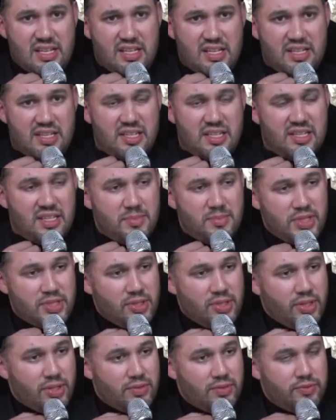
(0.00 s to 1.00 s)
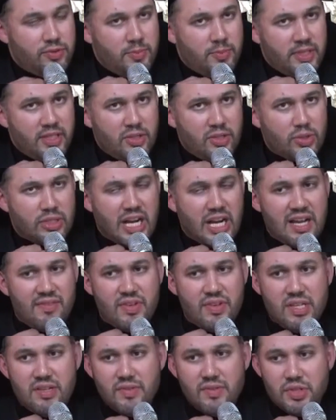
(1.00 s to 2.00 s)
Let me start off from here. Look, I haven't
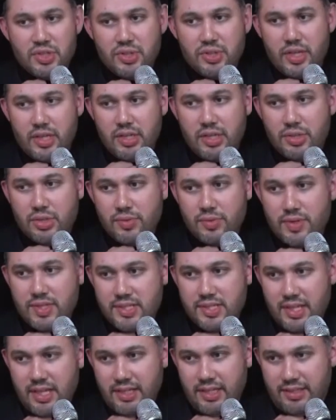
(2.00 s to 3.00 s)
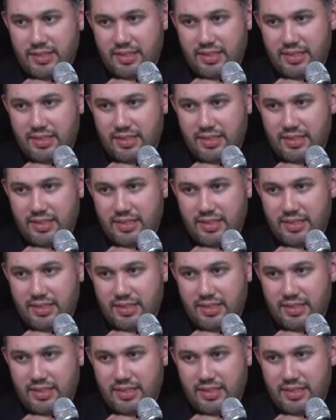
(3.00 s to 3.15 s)
even started to recite